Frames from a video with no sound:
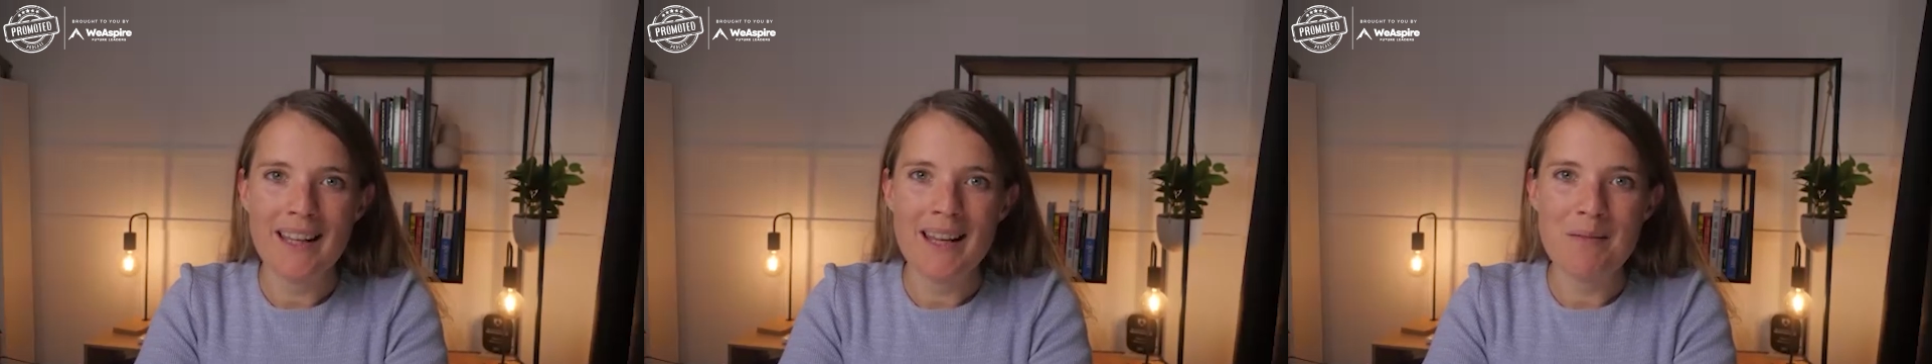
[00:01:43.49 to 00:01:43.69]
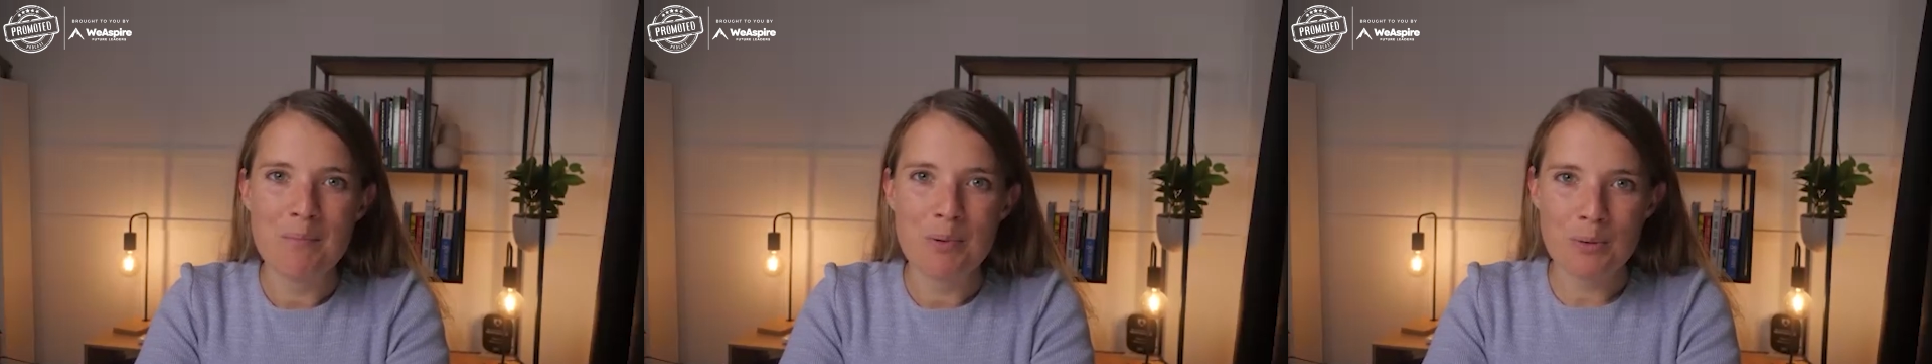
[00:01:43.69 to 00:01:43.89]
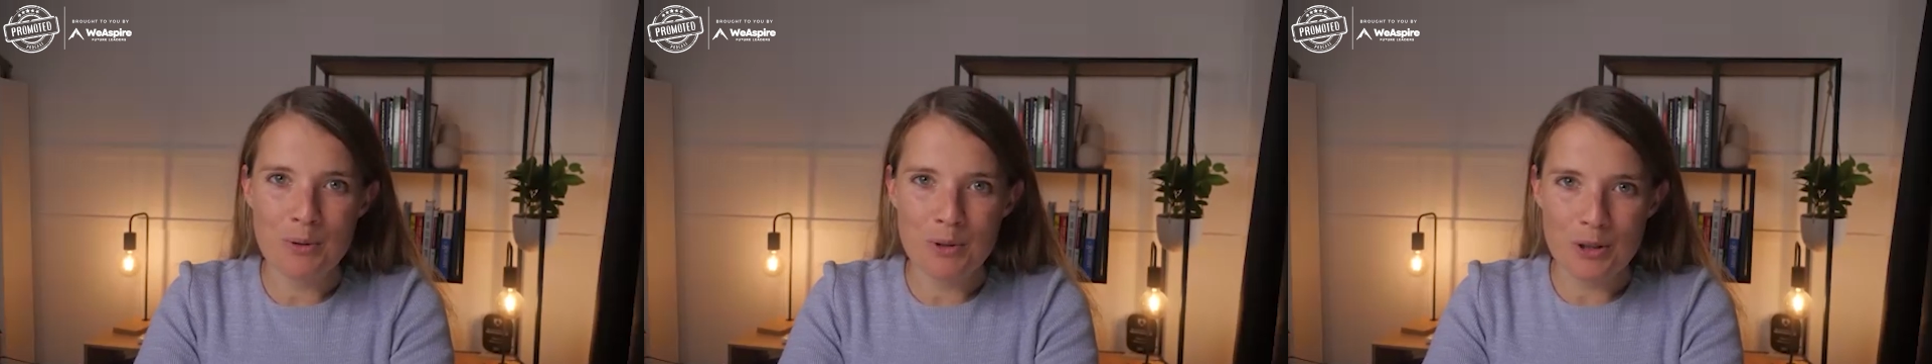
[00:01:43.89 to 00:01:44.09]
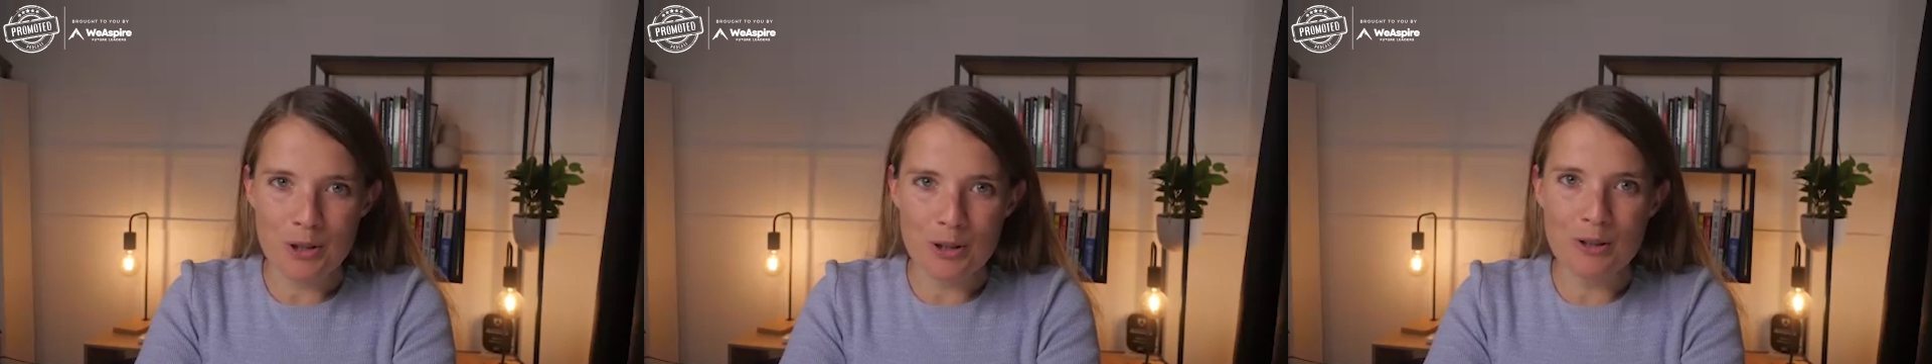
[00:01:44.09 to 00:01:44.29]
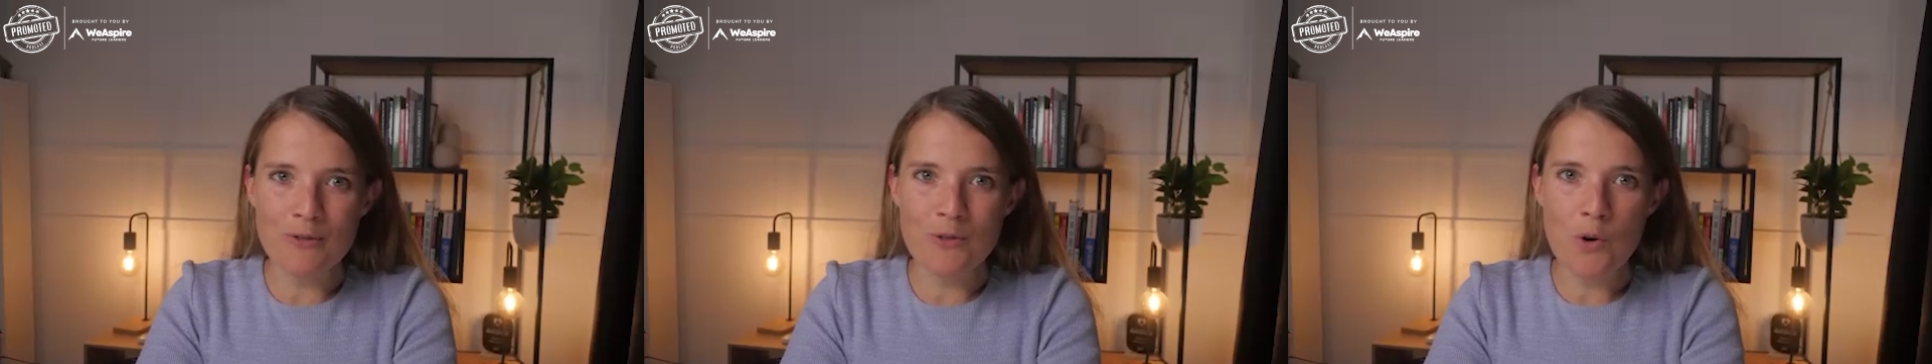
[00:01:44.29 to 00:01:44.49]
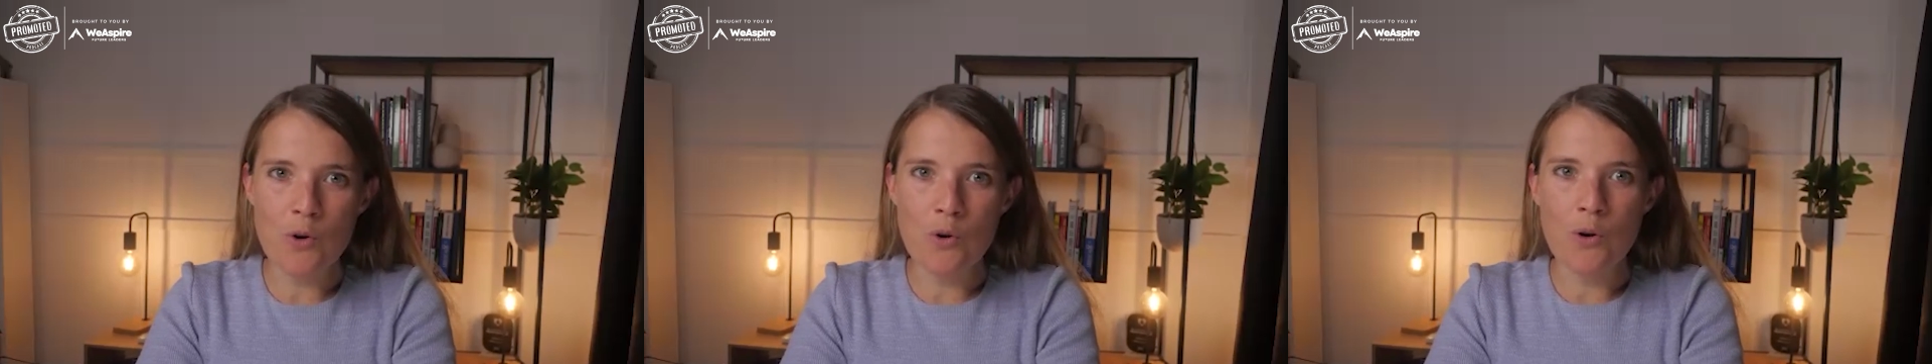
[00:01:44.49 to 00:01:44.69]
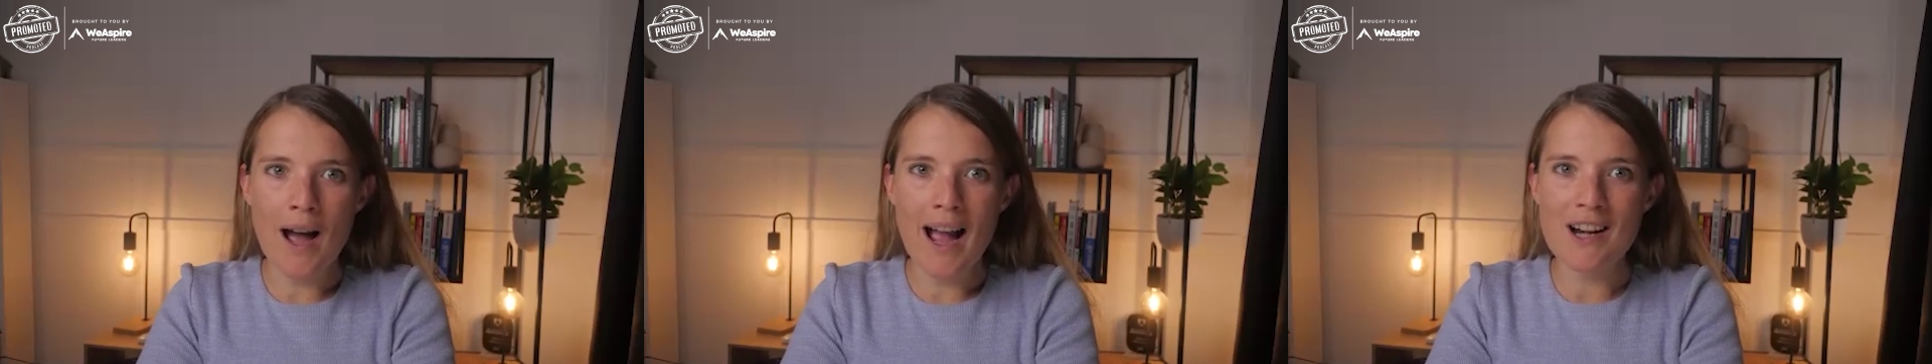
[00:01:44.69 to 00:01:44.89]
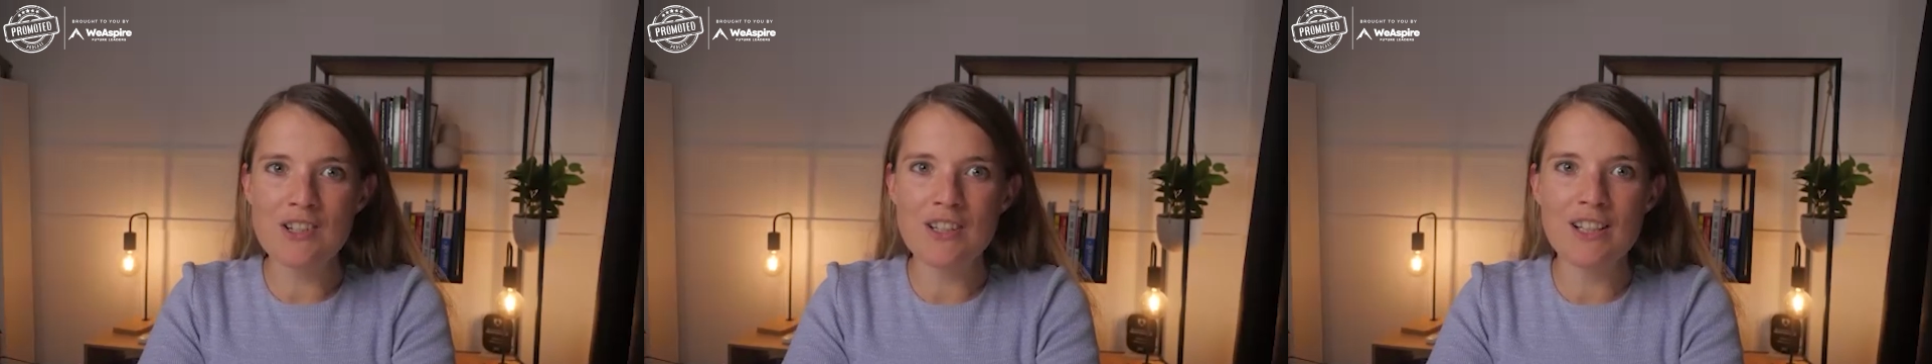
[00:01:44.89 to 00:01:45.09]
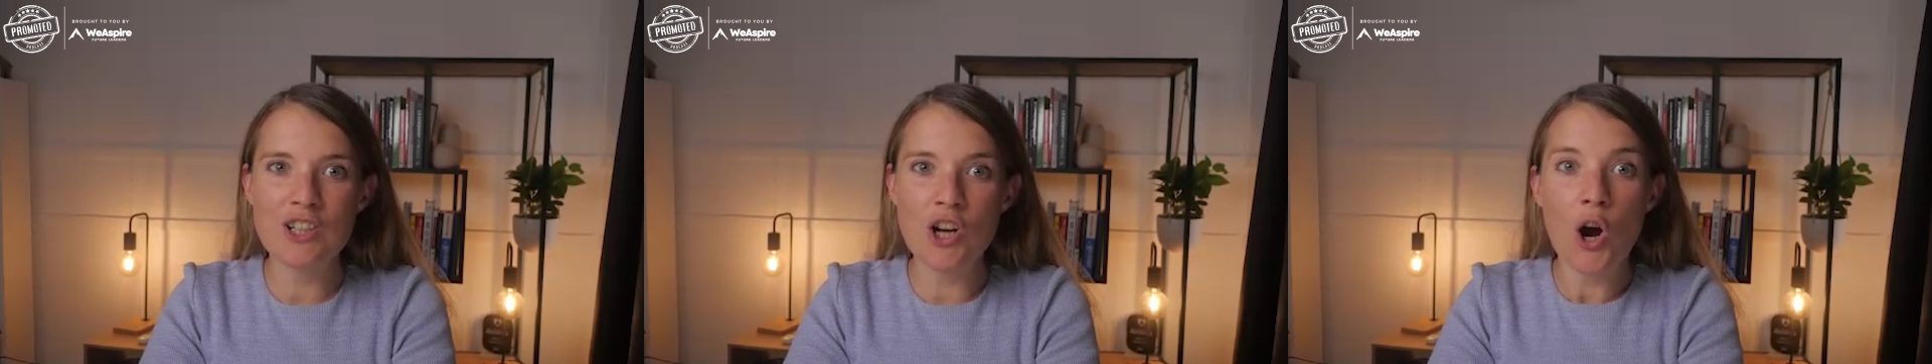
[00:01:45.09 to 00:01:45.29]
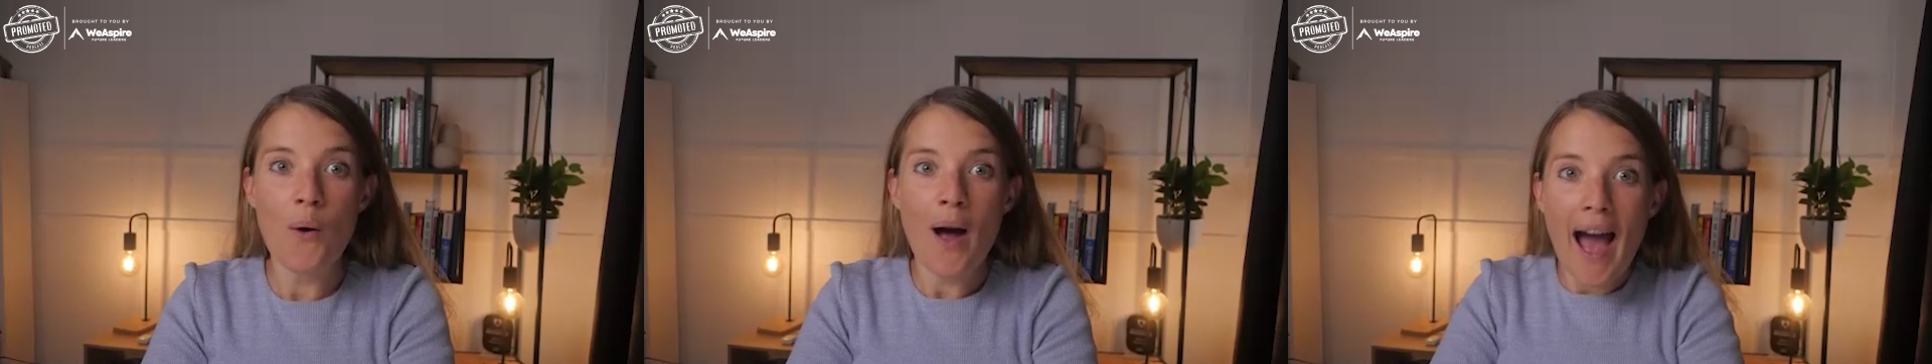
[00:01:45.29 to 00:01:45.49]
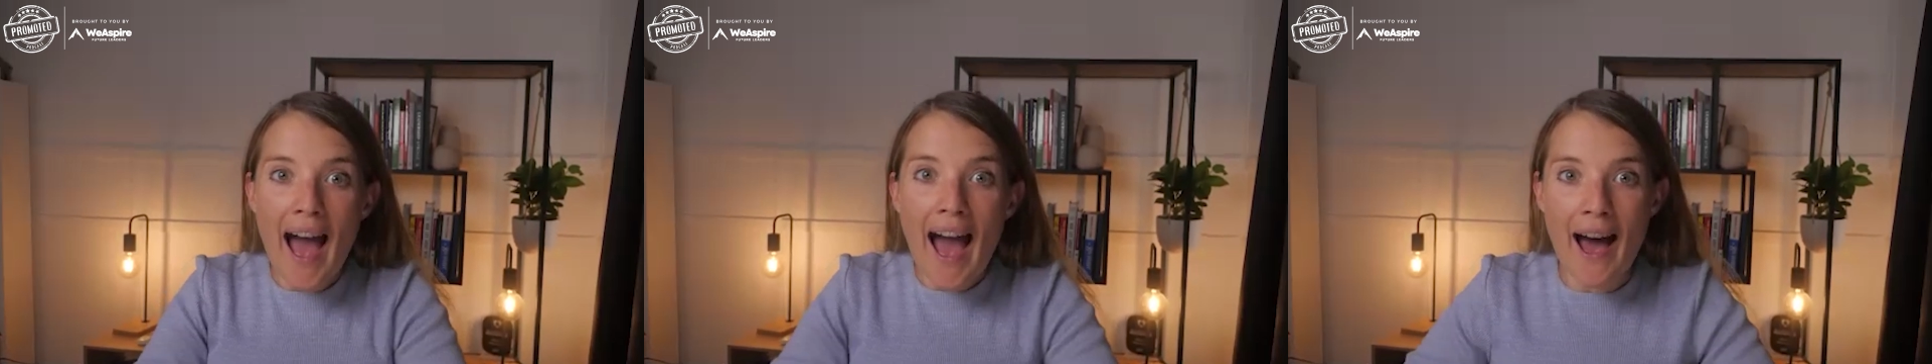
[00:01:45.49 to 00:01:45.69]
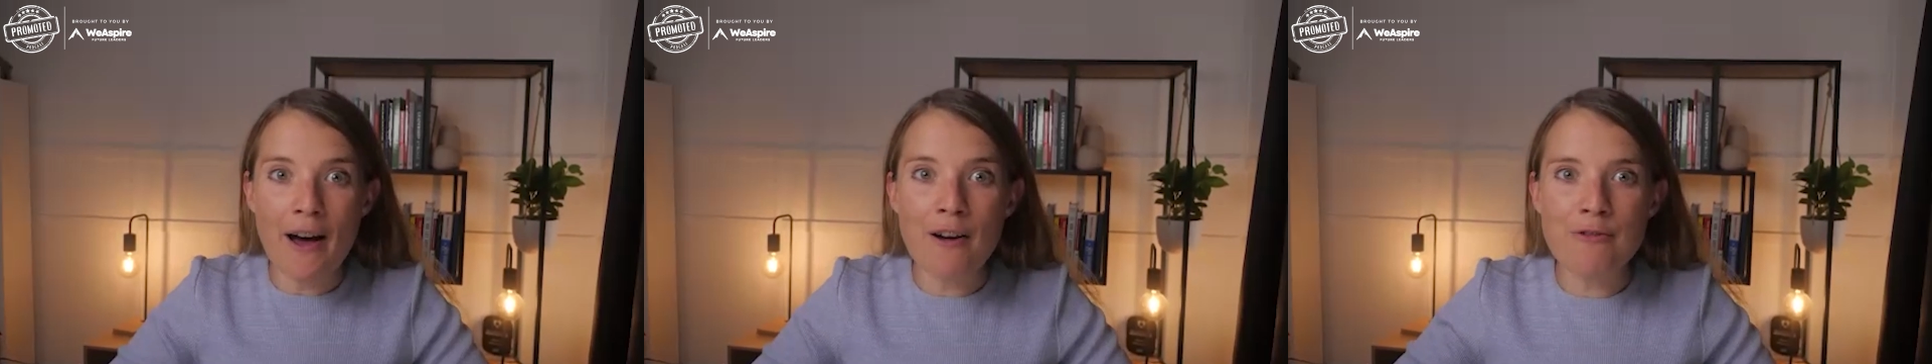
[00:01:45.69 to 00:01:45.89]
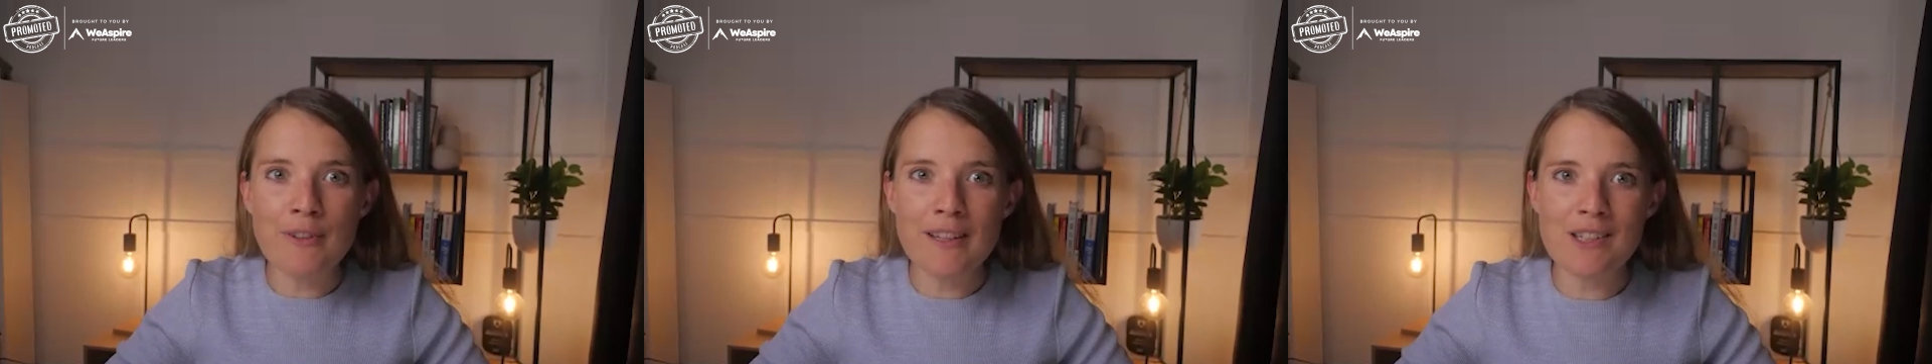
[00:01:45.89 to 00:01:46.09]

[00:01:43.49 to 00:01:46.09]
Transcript: improve or actually go have